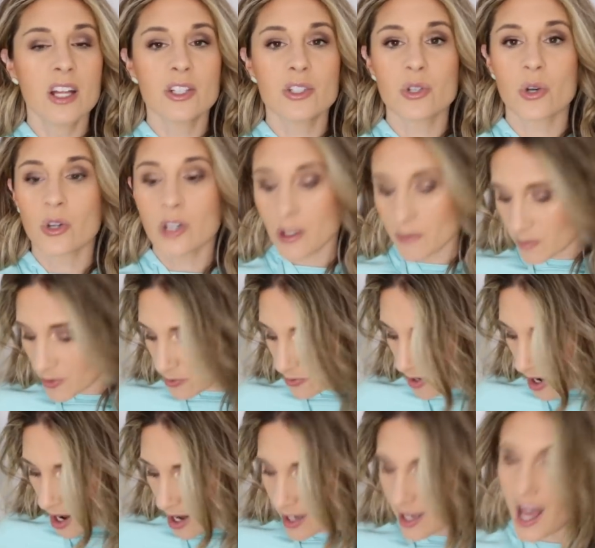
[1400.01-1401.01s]
Don't get me
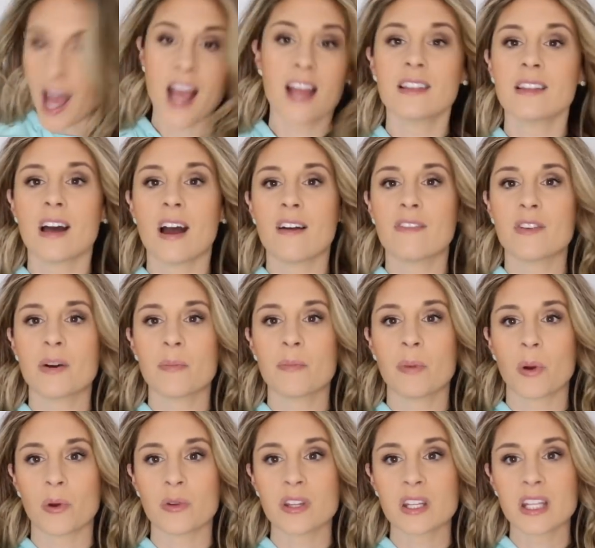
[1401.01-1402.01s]
wrong, I love
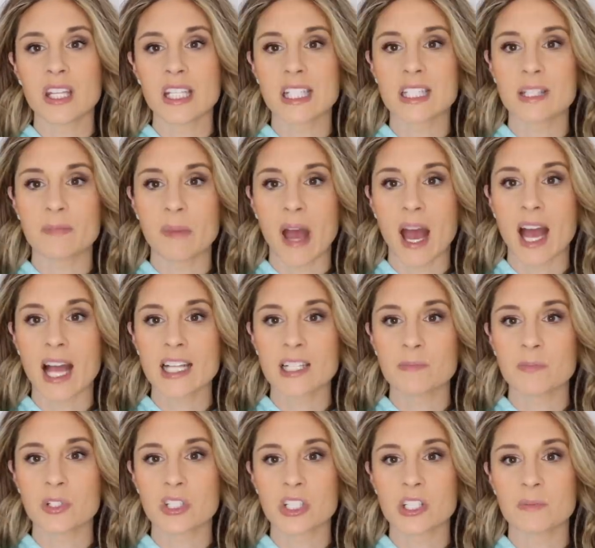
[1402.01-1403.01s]
both of these bags,
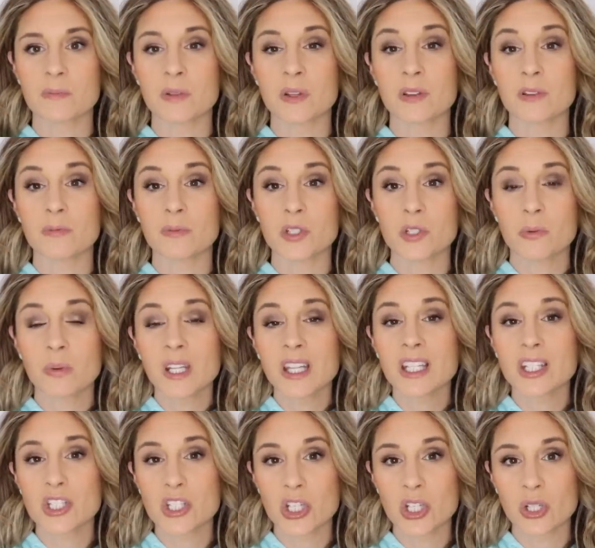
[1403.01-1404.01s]
but just between
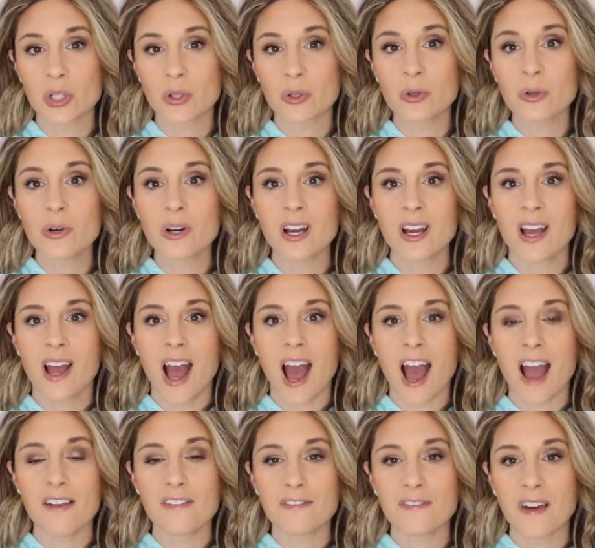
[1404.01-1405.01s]
the two,
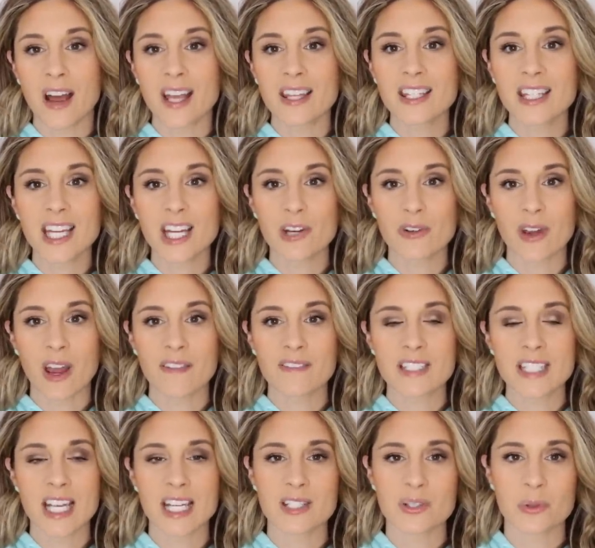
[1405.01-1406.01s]
I find that I
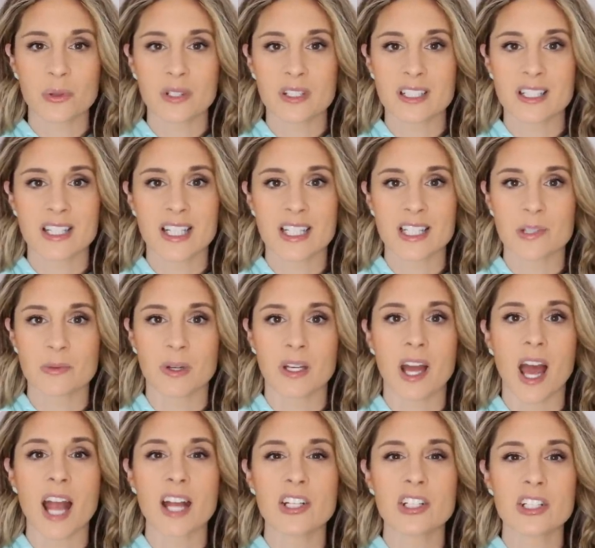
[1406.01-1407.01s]
gravitate towards this one.
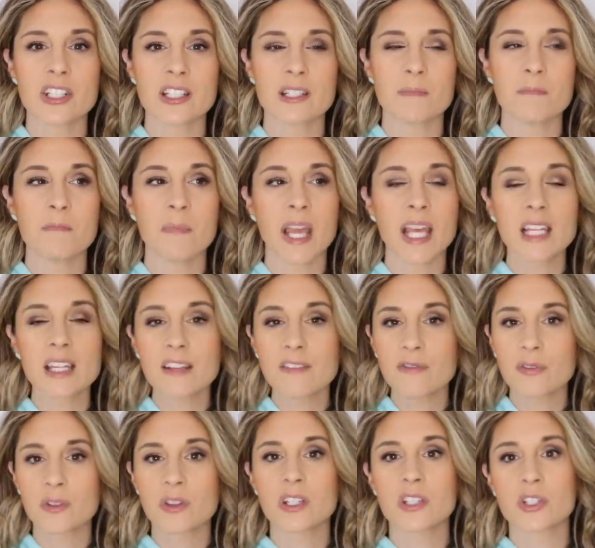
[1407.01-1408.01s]
I just, mainly
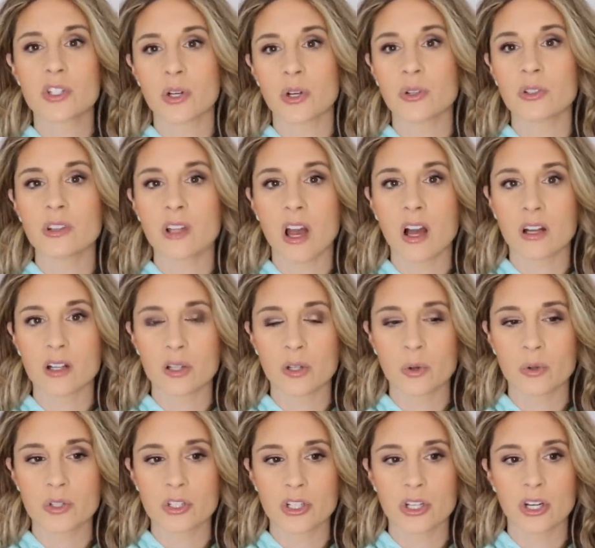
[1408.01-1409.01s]
for the turn lock
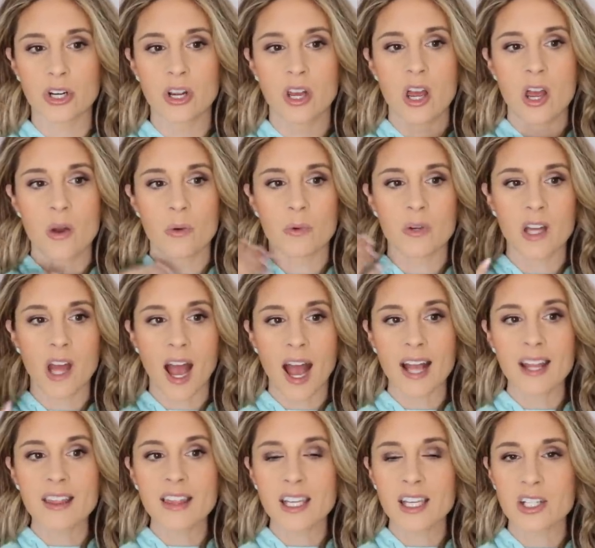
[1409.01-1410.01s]
closure. When
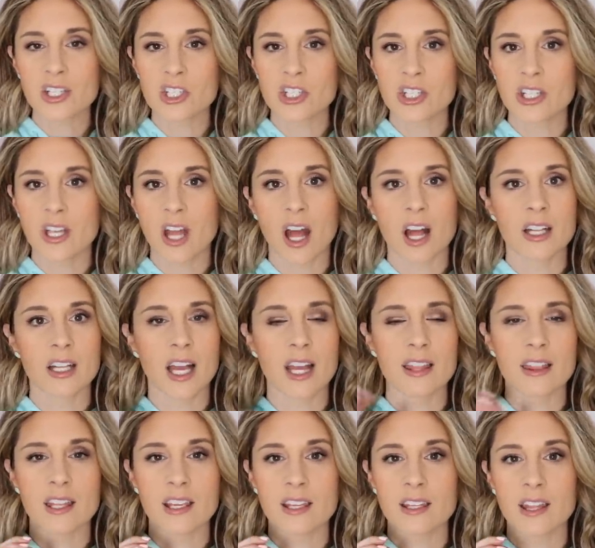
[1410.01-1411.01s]
I think of Chanel, I
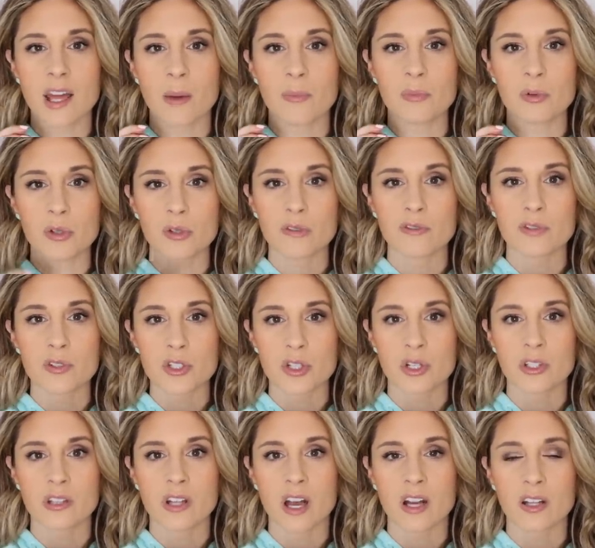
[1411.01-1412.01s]
think of that beautiful
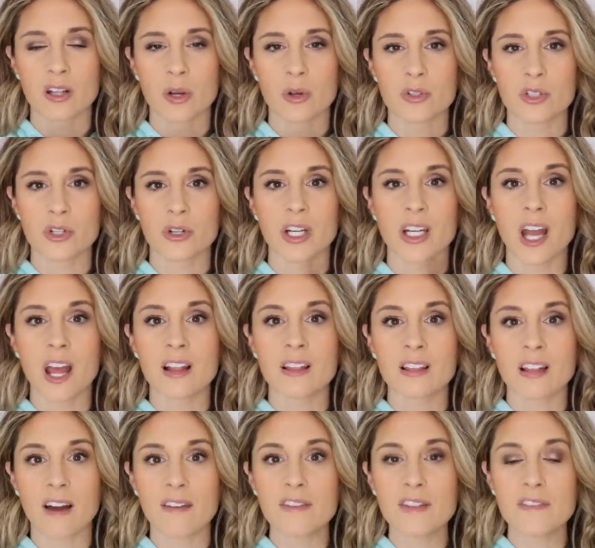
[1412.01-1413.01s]
turn lock closure, and I
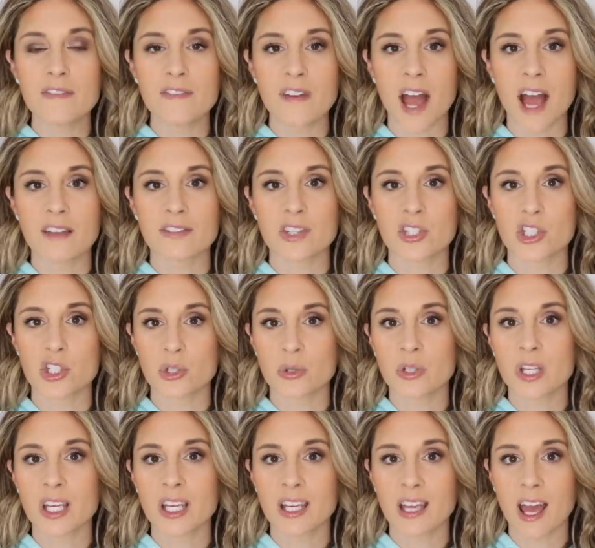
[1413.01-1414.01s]
love the fact that you
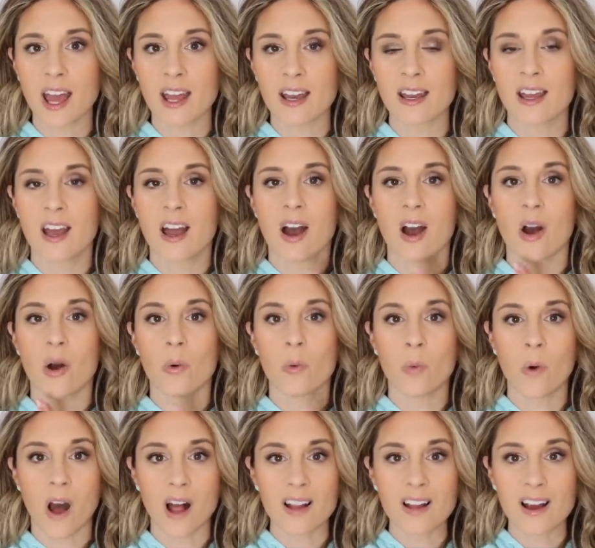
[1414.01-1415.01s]
can get a
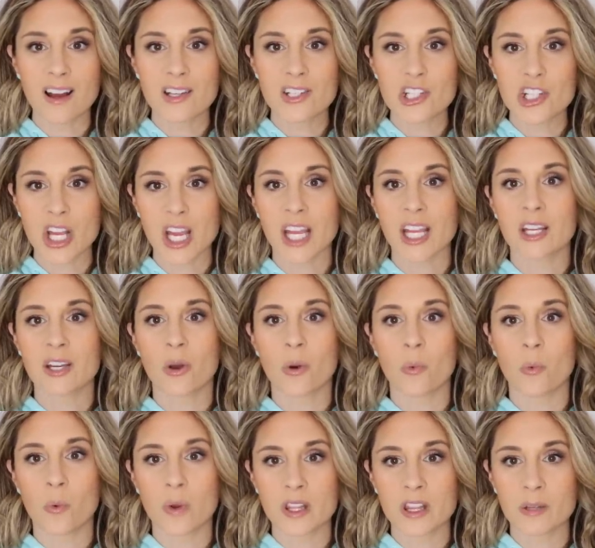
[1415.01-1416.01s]
wallet on chain
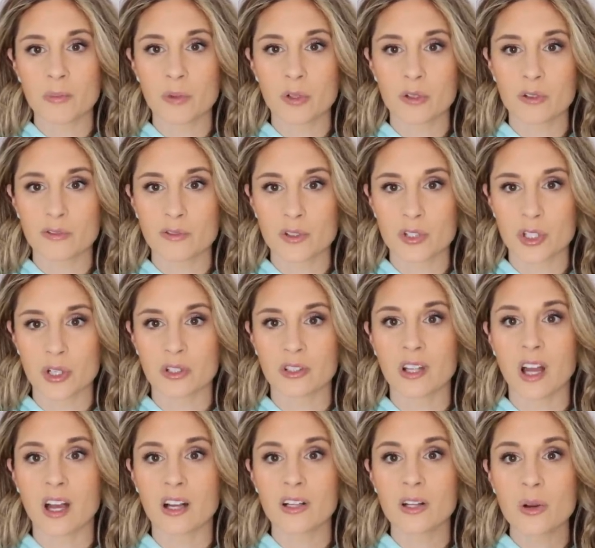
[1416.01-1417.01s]
with a beautiful turn
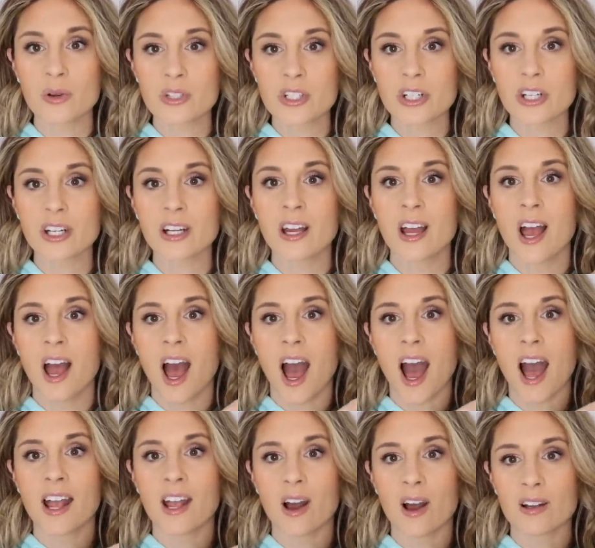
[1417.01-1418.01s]
lock closure.
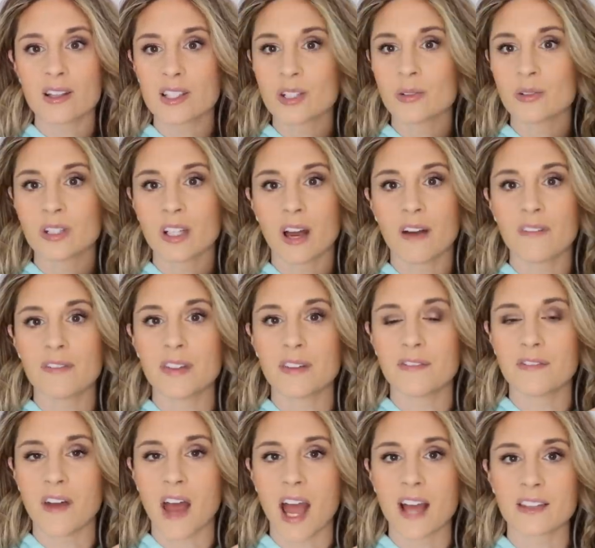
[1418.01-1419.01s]
I also love the
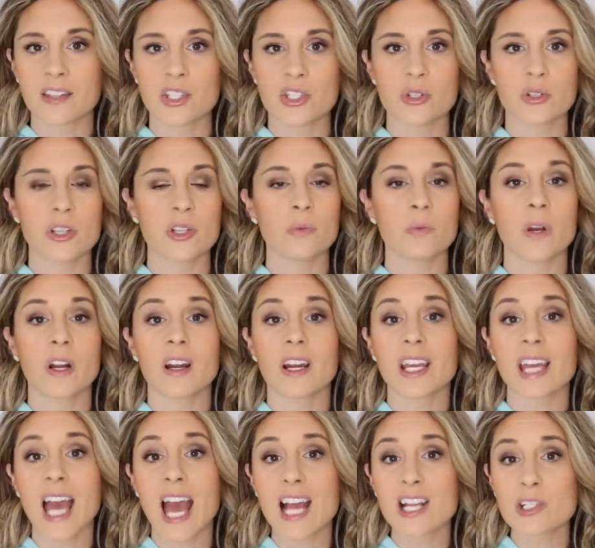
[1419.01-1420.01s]
fact that you can wear it
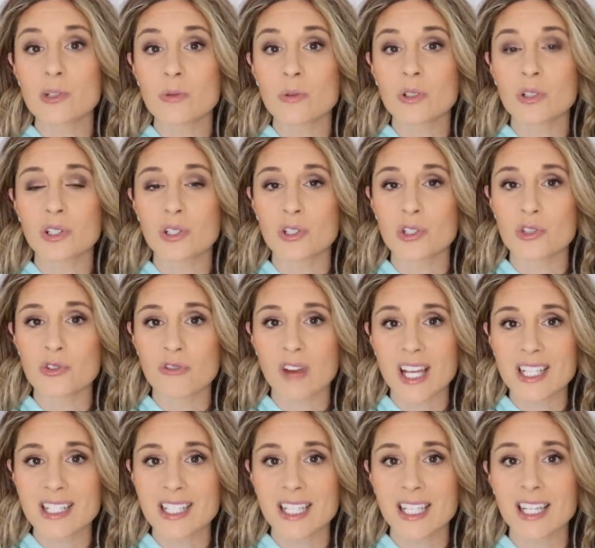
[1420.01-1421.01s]
casual or
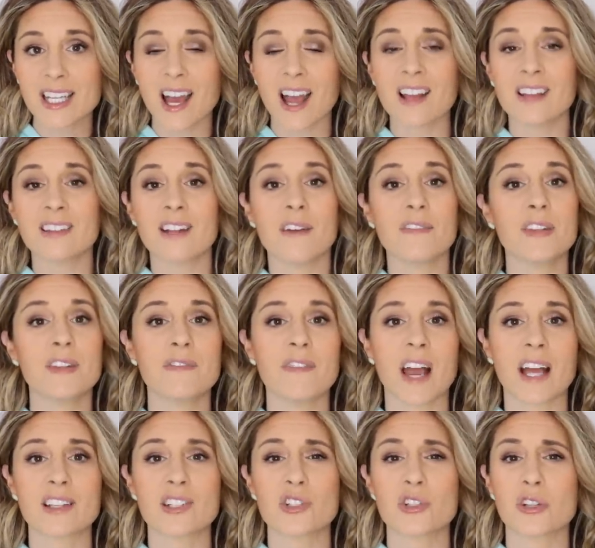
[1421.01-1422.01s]
dressy. I love the
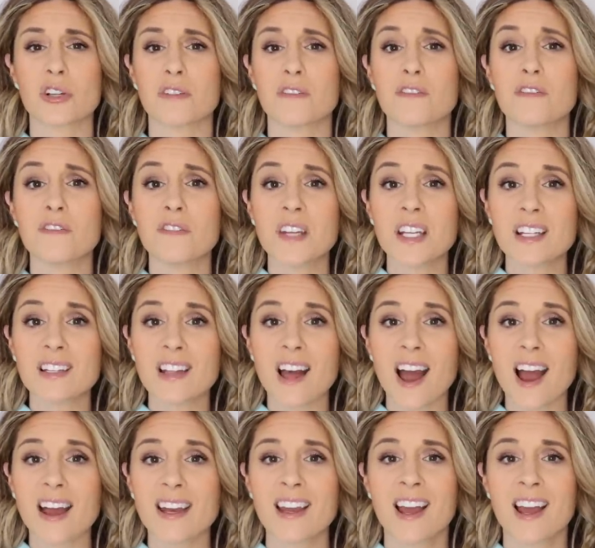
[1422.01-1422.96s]
fact that you can fit a lot.